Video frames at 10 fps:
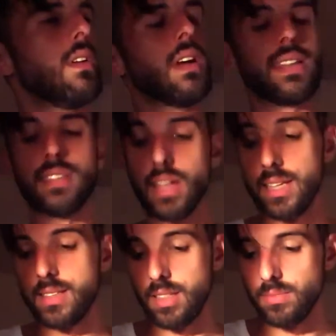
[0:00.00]
it's not
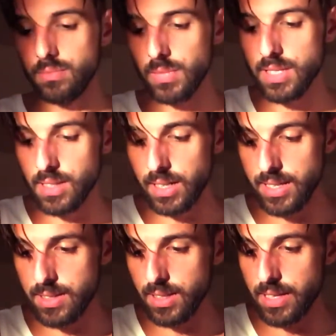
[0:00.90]
easy. It's not
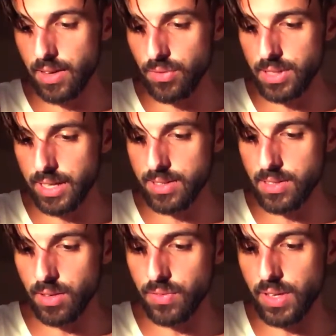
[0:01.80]
easy, the everyday stuff.